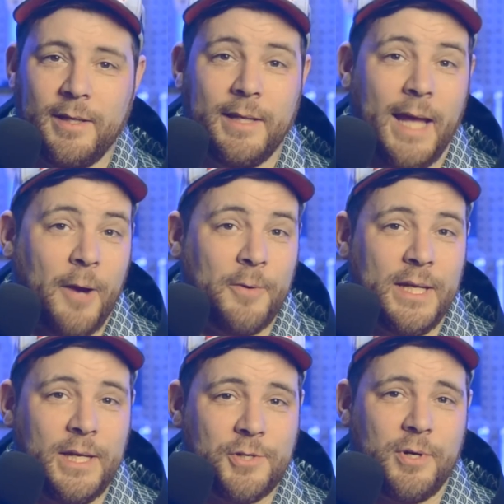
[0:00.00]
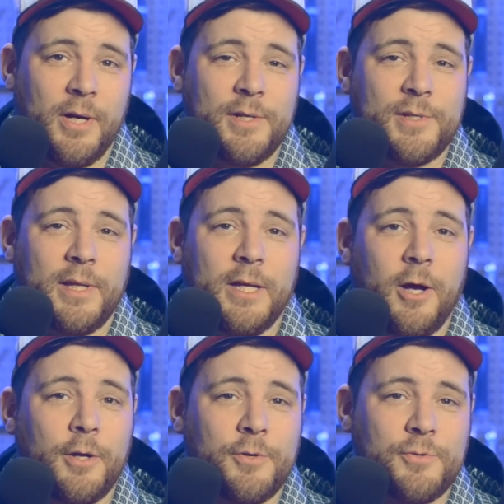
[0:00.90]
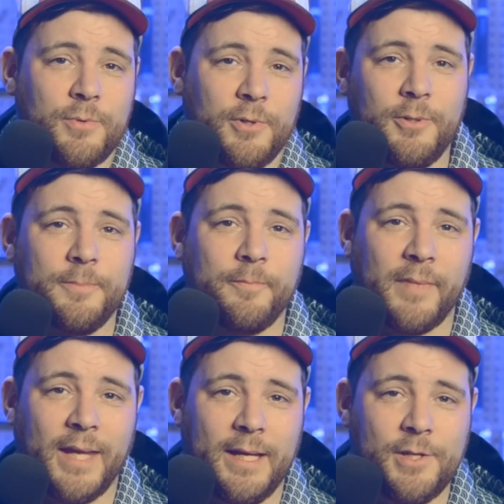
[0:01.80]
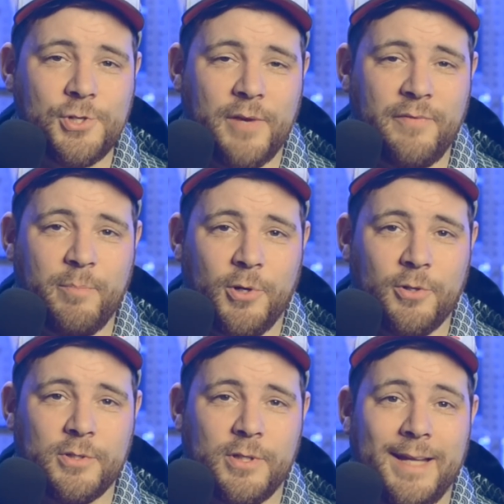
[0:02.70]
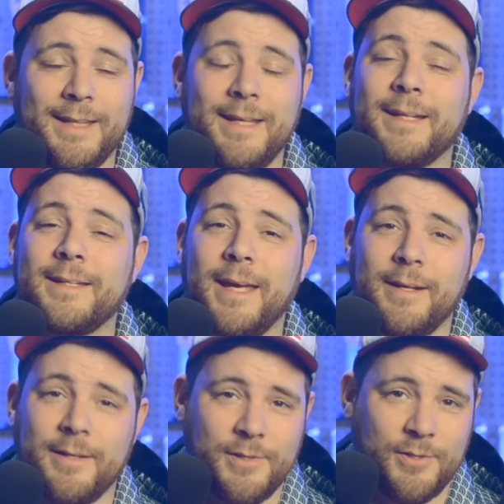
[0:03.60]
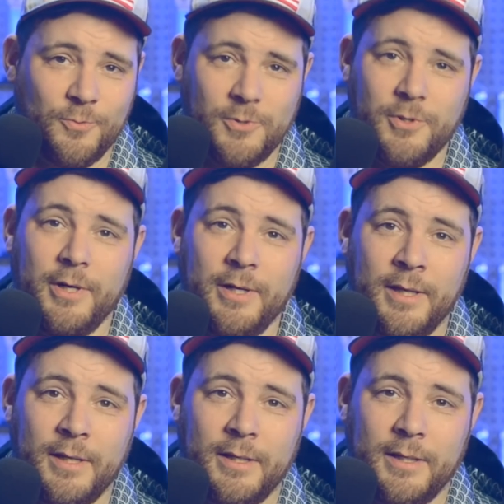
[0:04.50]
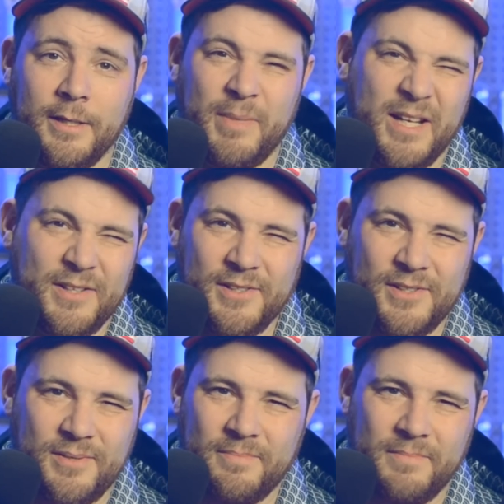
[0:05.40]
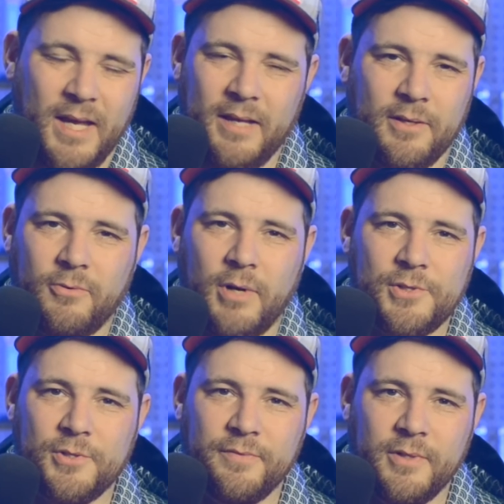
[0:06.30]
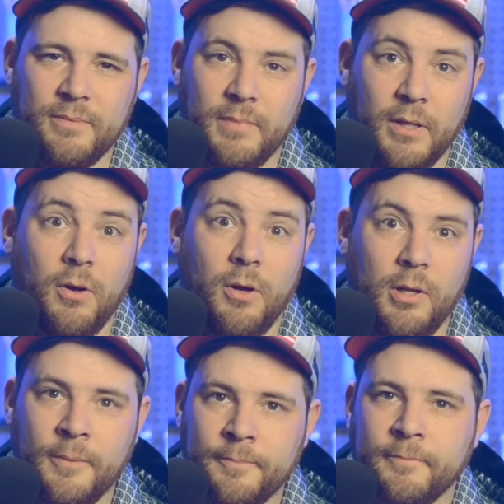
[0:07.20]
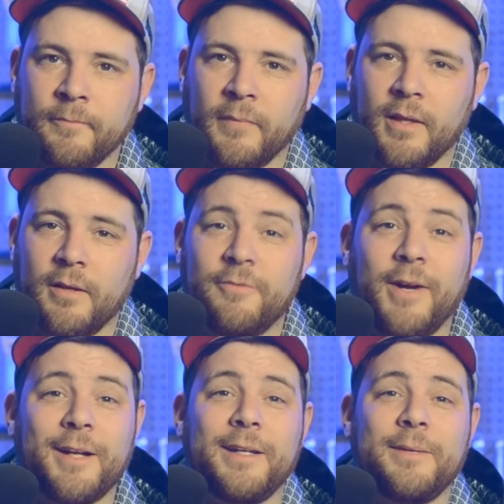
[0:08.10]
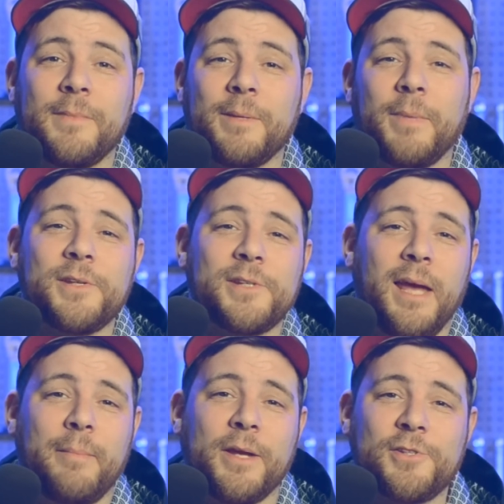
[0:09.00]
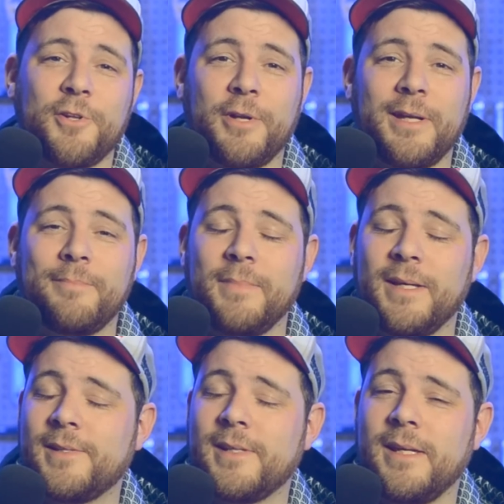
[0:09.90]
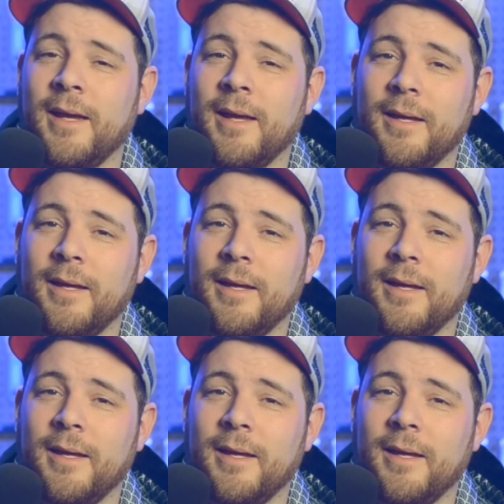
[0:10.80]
The Audi e-tron is on the honors roll, and the Chevy Bolt got the attendance award, because it's not a crossover at all. Finally, the Mazda MX-30 is the